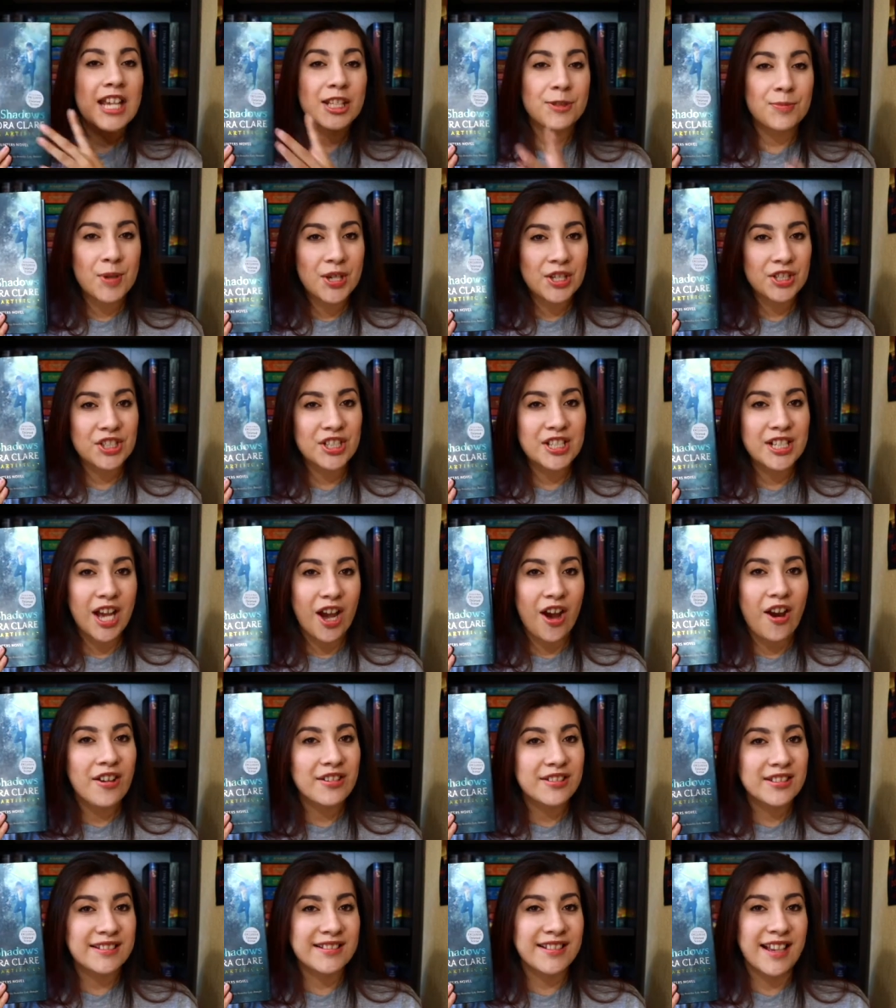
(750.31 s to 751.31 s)
especially
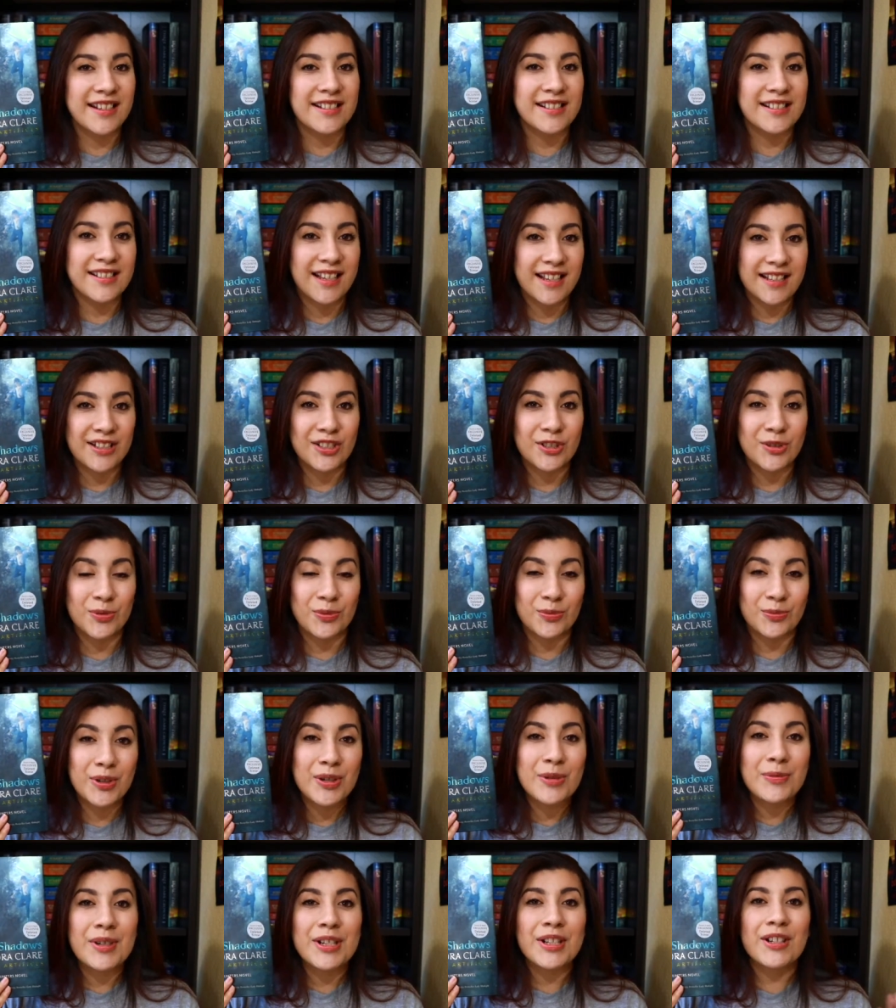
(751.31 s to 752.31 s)
now since I decided to
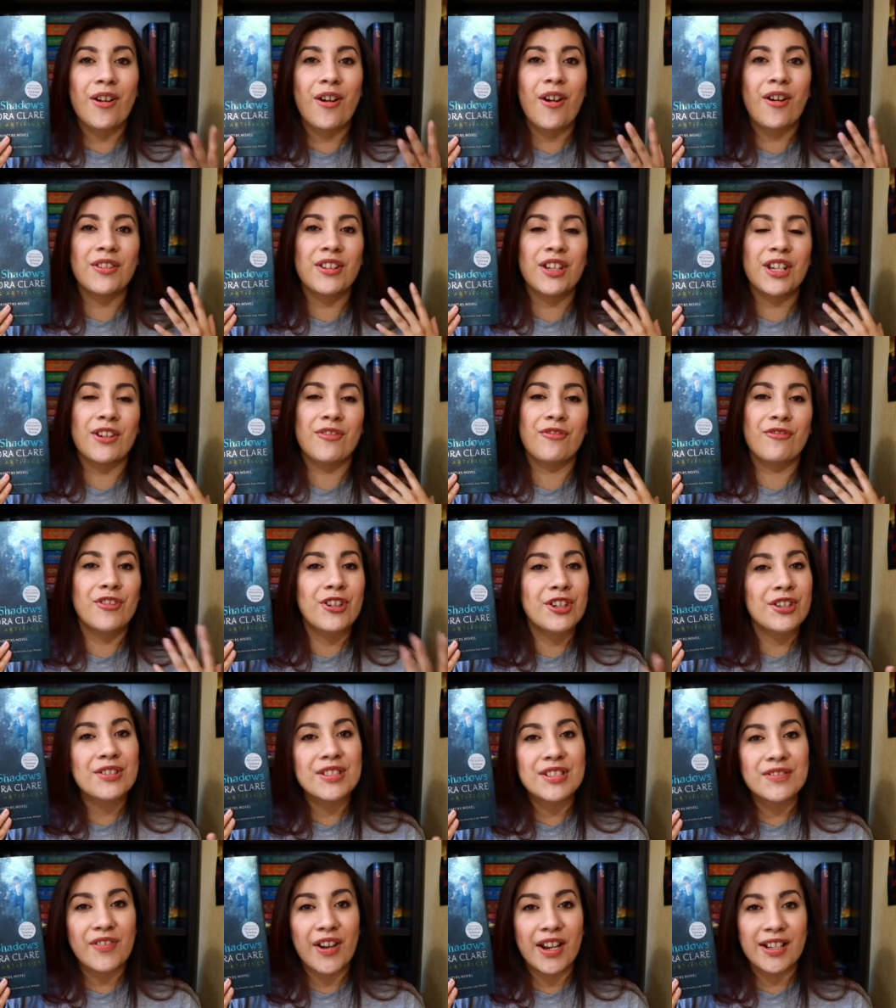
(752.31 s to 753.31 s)
reread all the Infernal
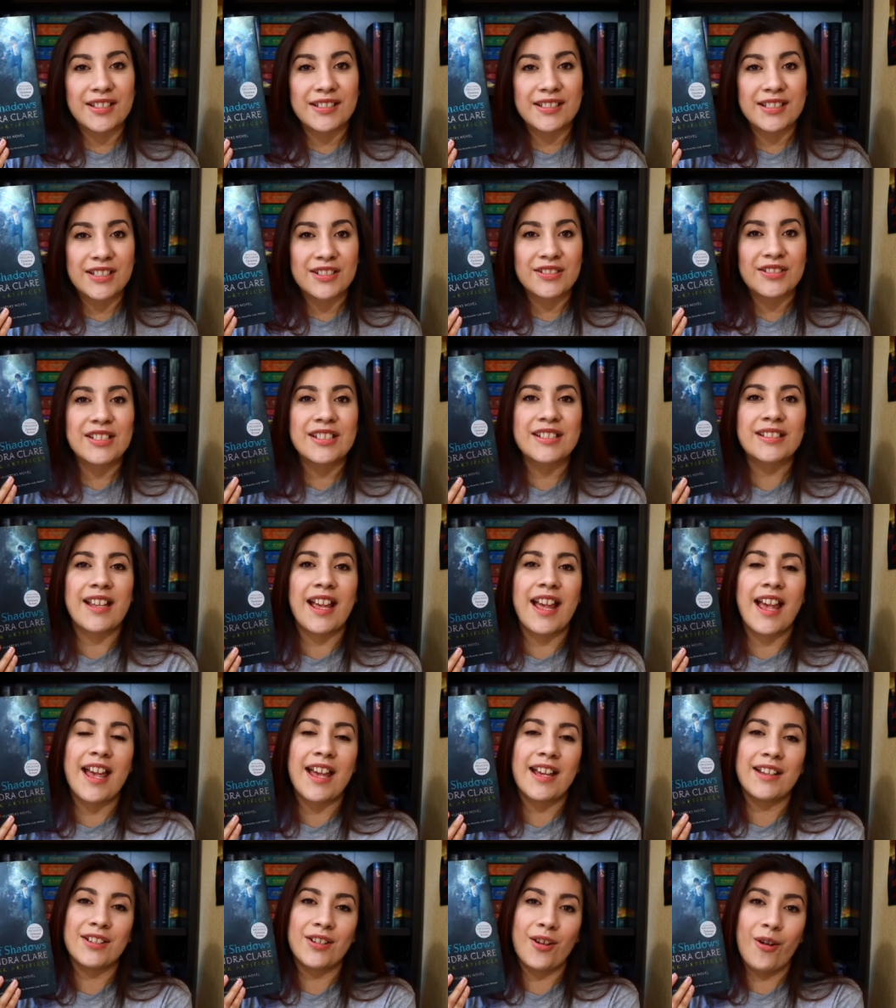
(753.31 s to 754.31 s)
Devices series
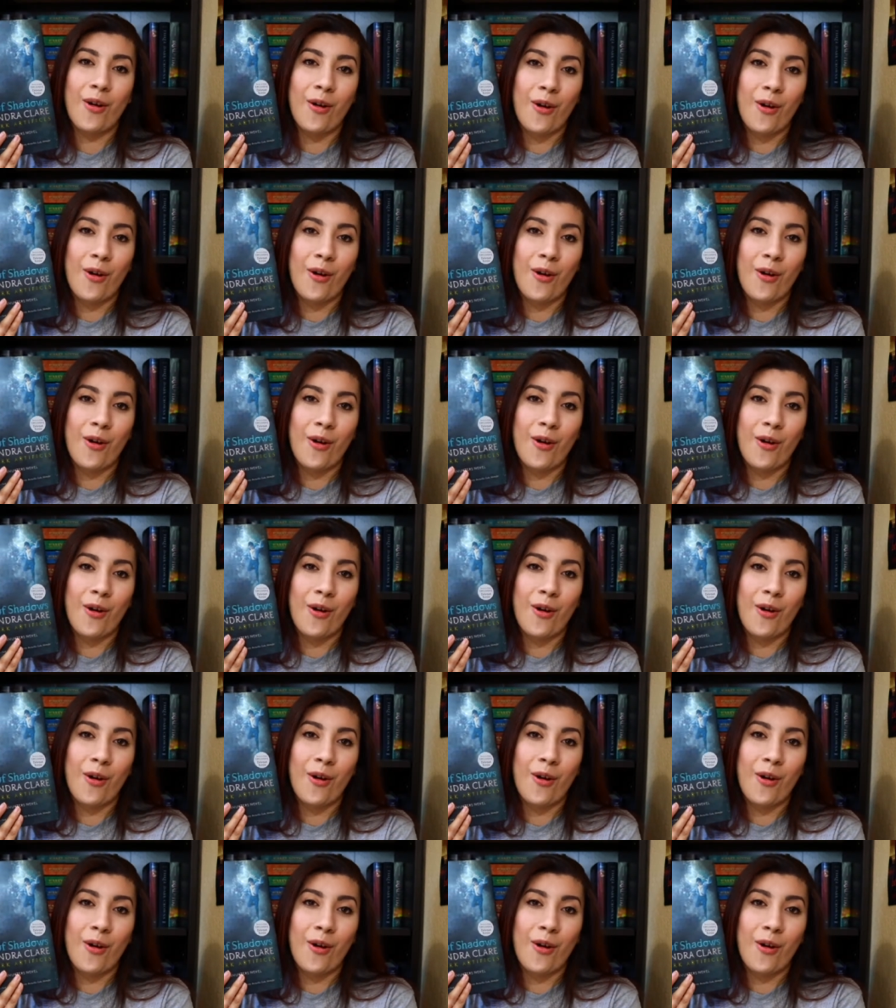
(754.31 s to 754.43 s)
and